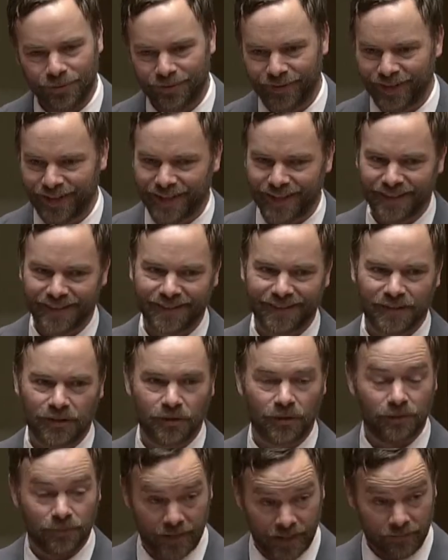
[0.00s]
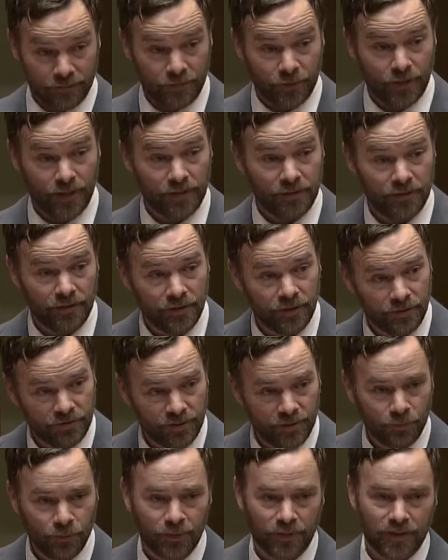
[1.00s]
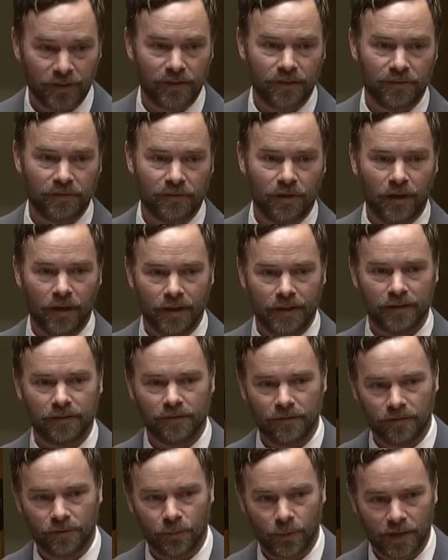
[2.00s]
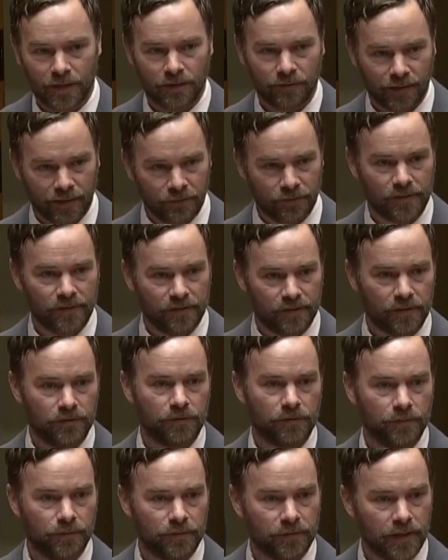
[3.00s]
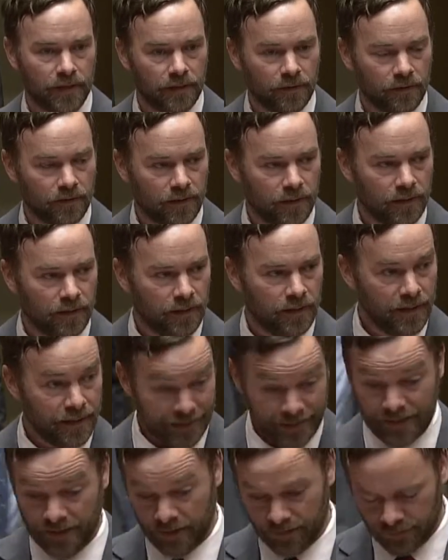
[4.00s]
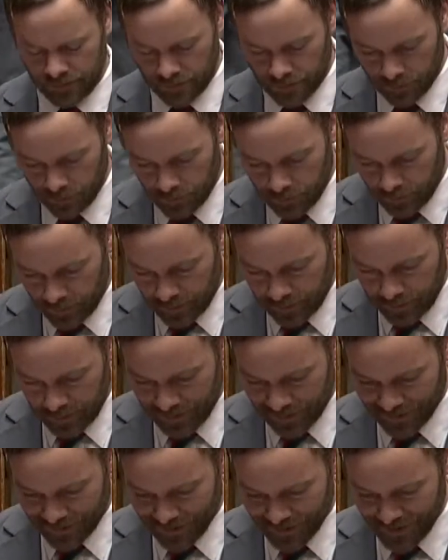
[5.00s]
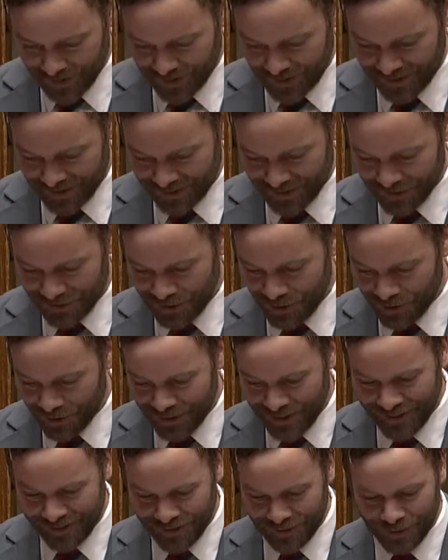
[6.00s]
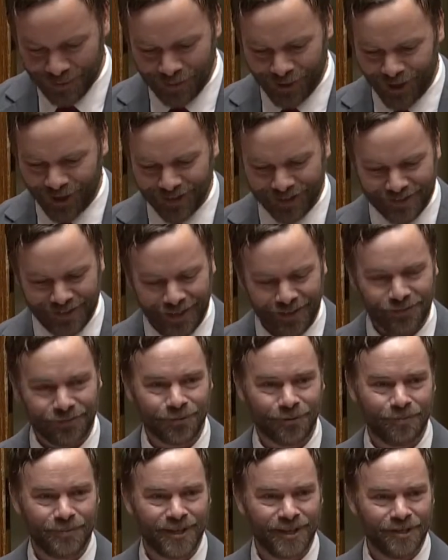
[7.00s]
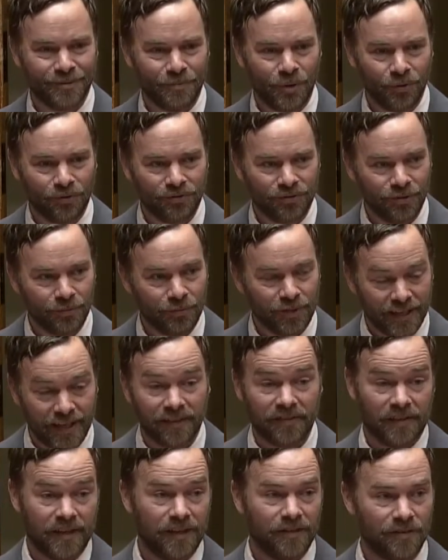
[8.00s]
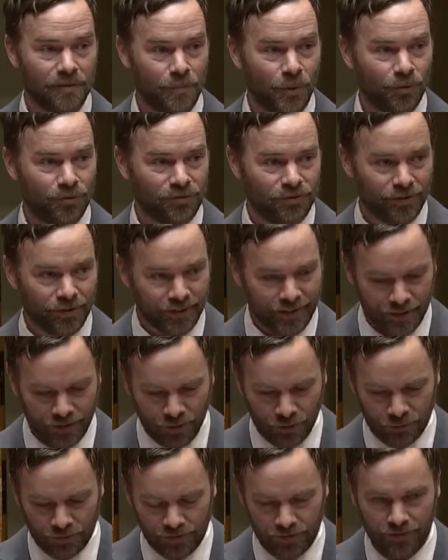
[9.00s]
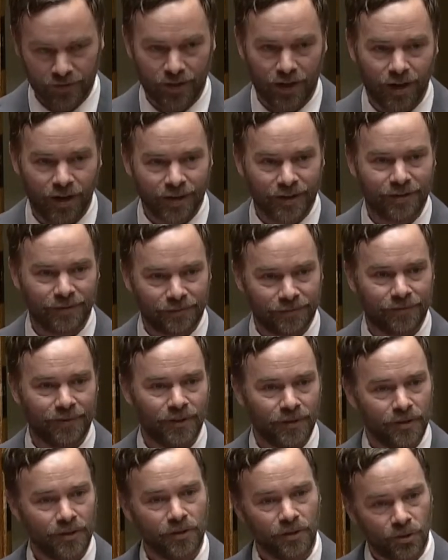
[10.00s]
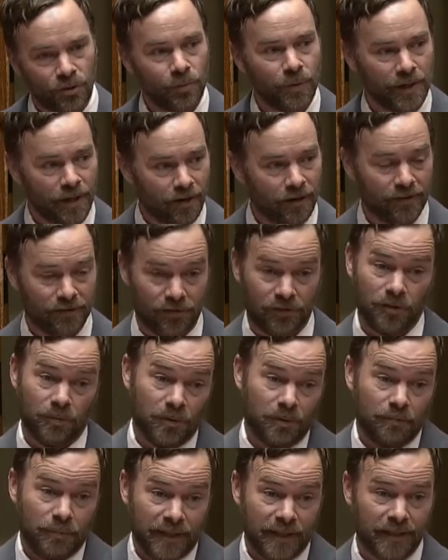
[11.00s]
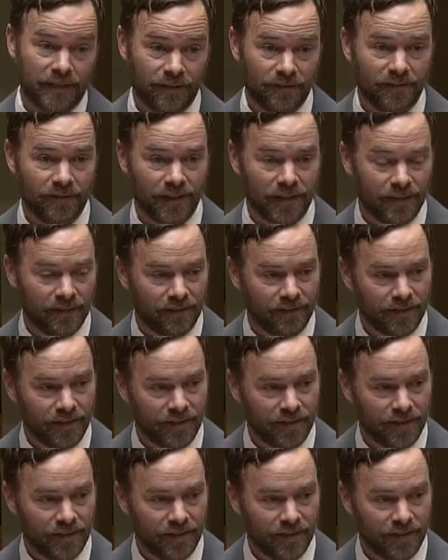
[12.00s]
and for his leadership within his caucus as well around these issues and in his community. And there's no need to apologize for being emotional, because it is emotional. It goes to the heart of who we are as human beings and